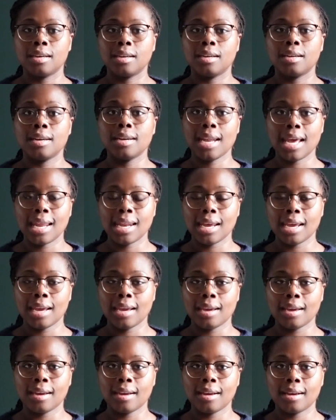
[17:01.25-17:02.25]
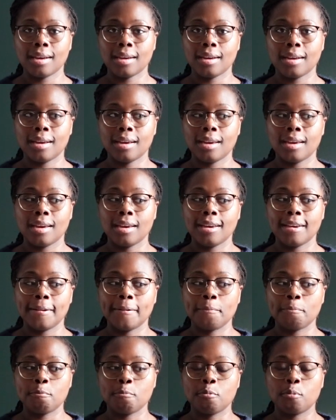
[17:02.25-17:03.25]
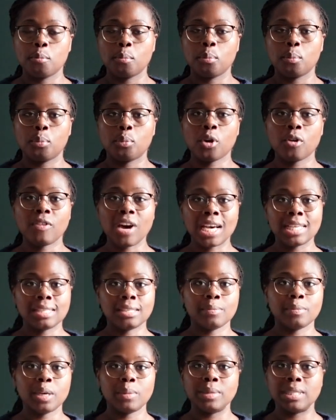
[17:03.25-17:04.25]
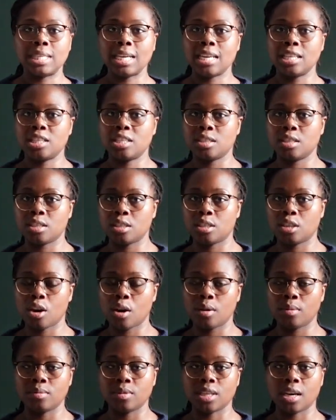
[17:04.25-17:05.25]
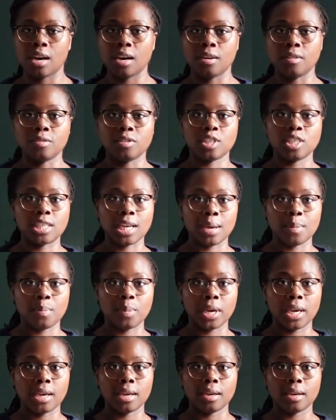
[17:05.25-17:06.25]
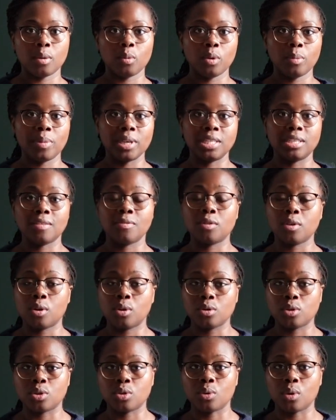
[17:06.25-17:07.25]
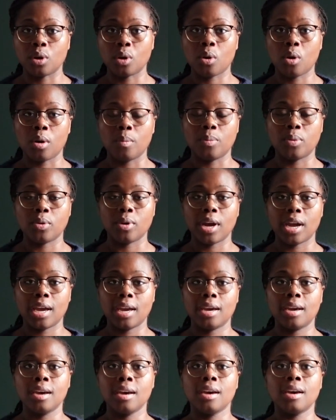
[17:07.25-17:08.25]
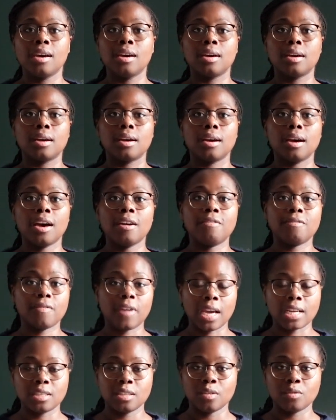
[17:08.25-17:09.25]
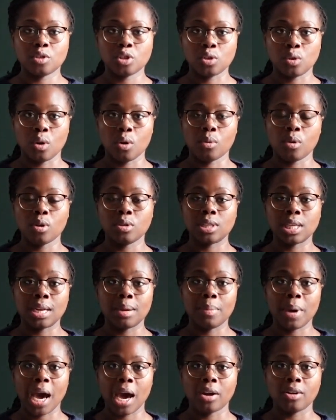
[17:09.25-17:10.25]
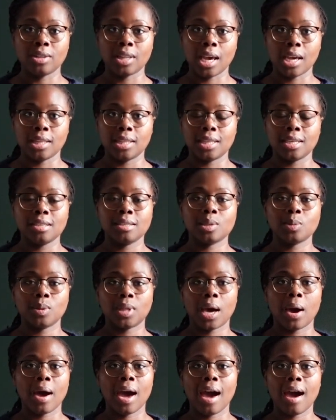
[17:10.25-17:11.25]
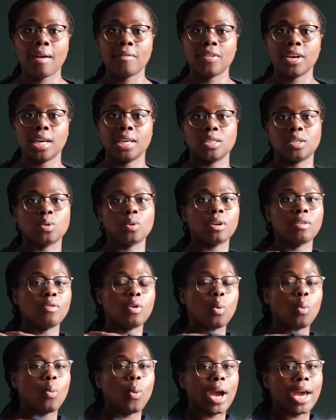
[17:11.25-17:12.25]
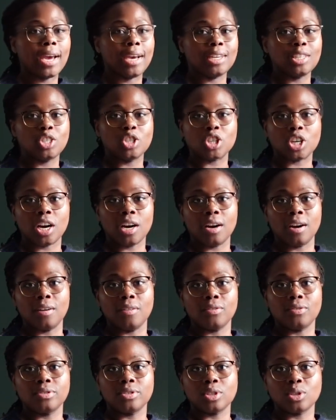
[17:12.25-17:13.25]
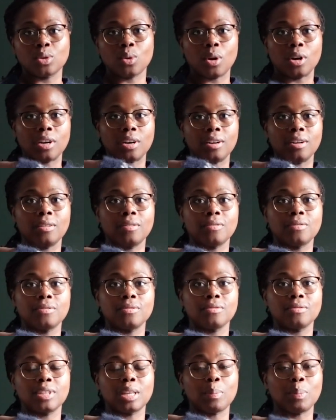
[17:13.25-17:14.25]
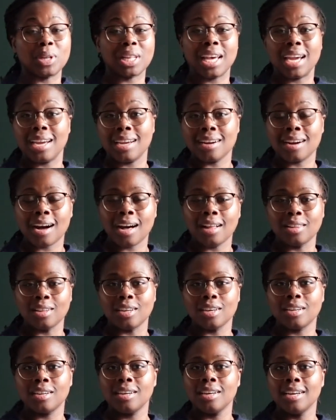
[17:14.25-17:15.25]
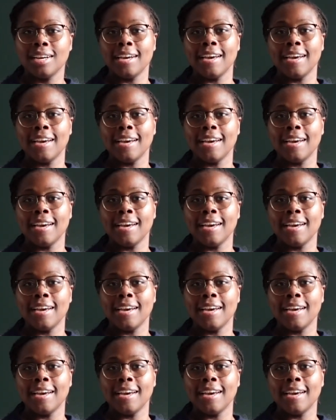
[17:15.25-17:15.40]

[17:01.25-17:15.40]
knitting provides some limitations in terms of shaping. It would be difficult to incorporate effective short rows in a pattern like this without having sort of a wedge of sort of the plain color